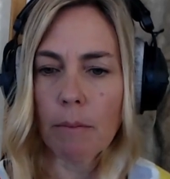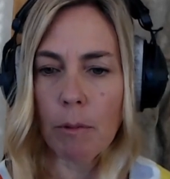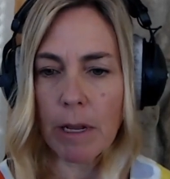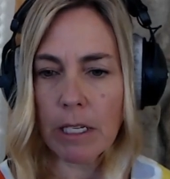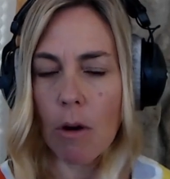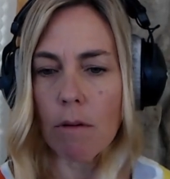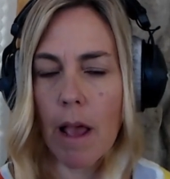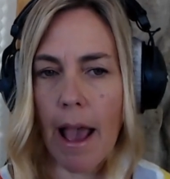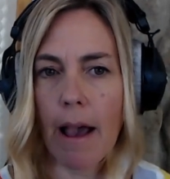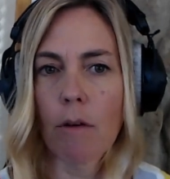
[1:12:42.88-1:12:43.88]
But we
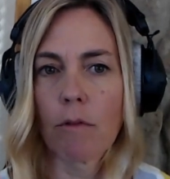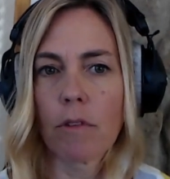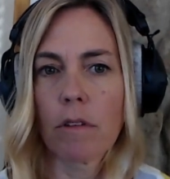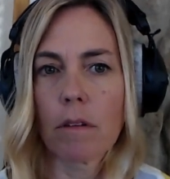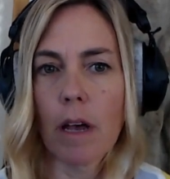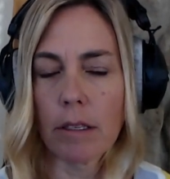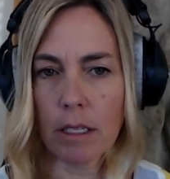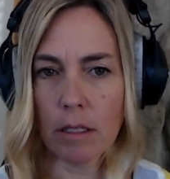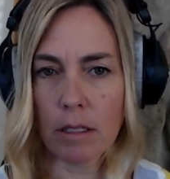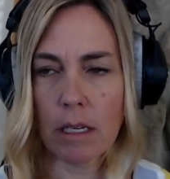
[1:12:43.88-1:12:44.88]
don't have a
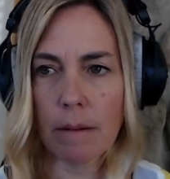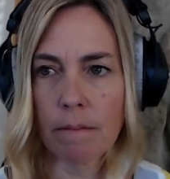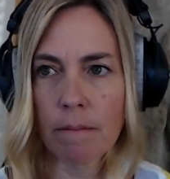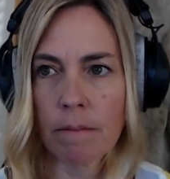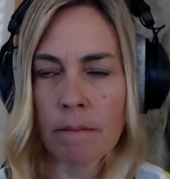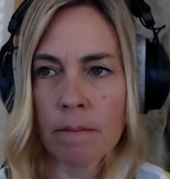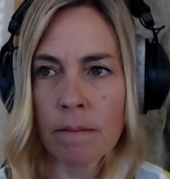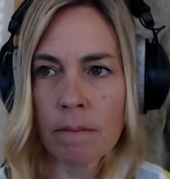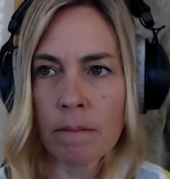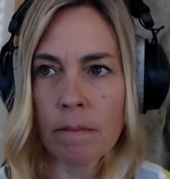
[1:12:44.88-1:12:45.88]
system,
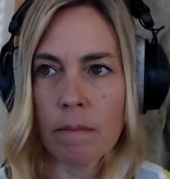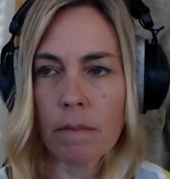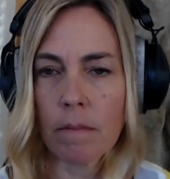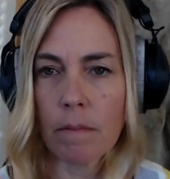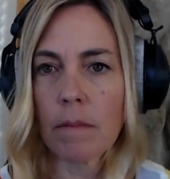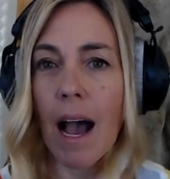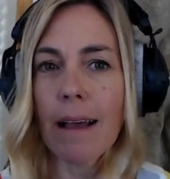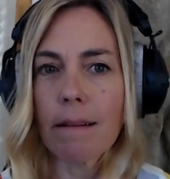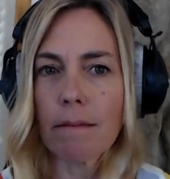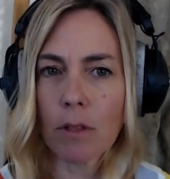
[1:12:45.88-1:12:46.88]

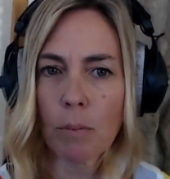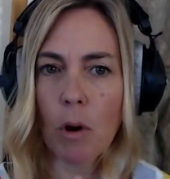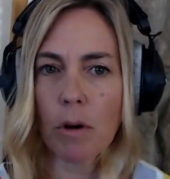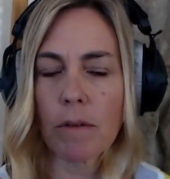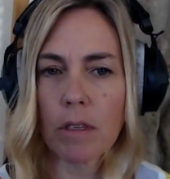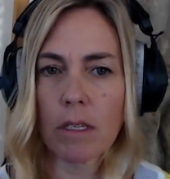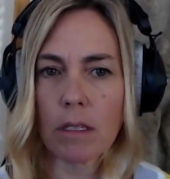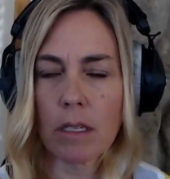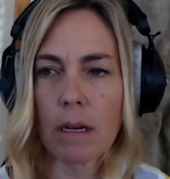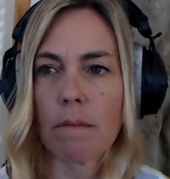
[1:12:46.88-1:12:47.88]
not the bulk of the
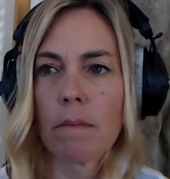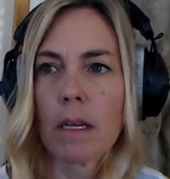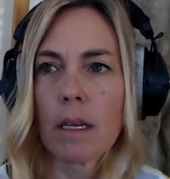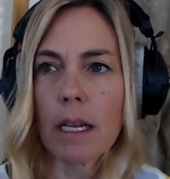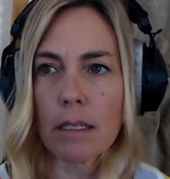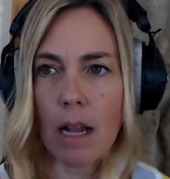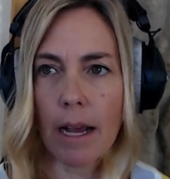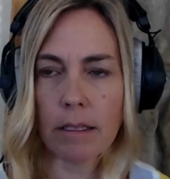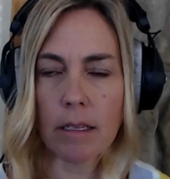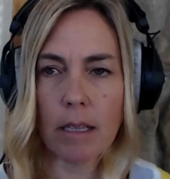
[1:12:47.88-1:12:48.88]
system is
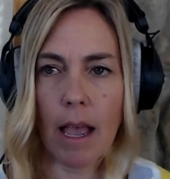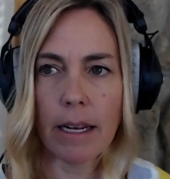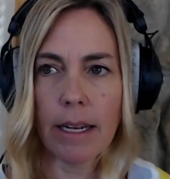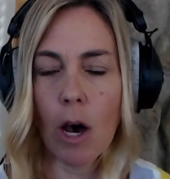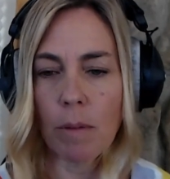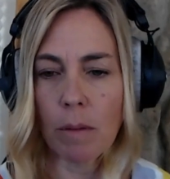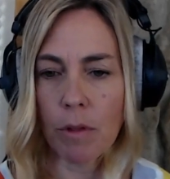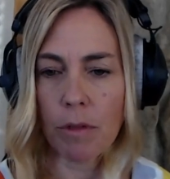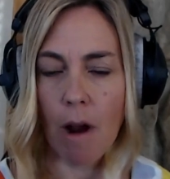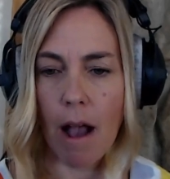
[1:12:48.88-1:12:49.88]
not designed to help
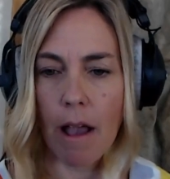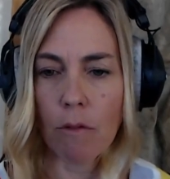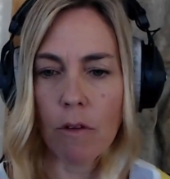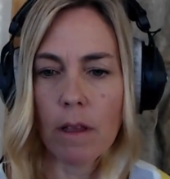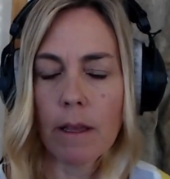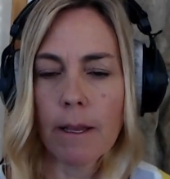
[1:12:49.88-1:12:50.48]
people thrive.